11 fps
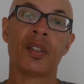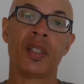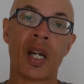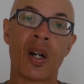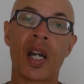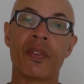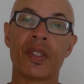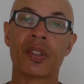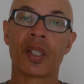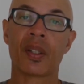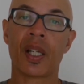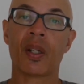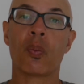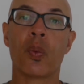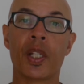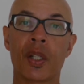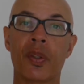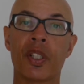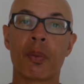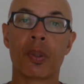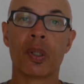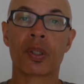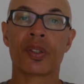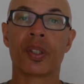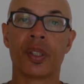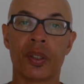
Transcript: Now, having said that, when you're in the blocks, you